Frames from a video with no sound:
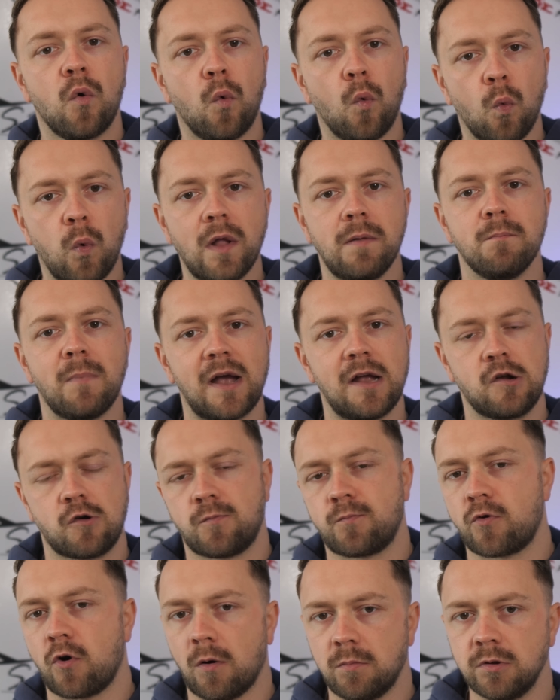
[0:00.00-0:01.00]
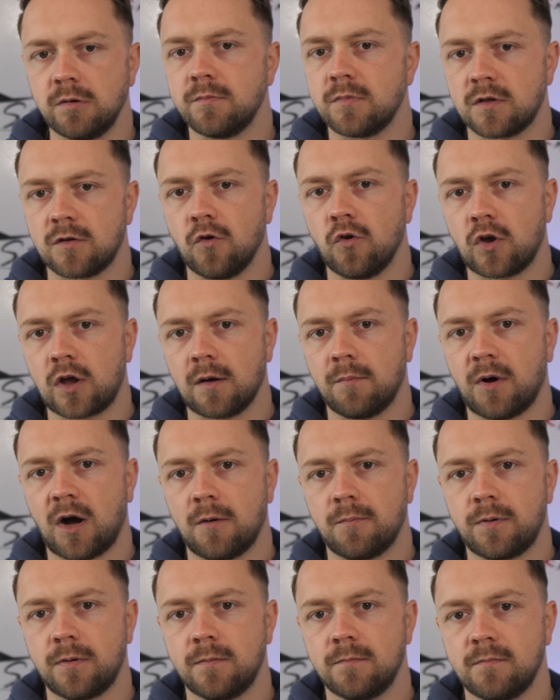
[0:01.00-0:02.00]
when minor problems do come
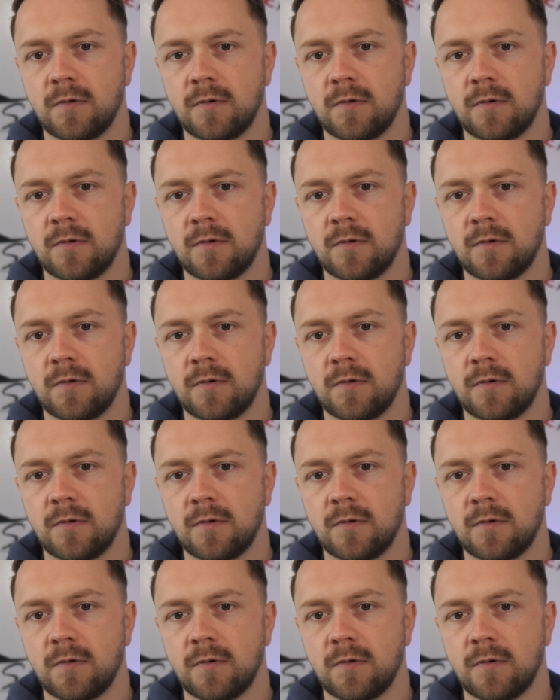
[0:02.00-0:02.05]
up.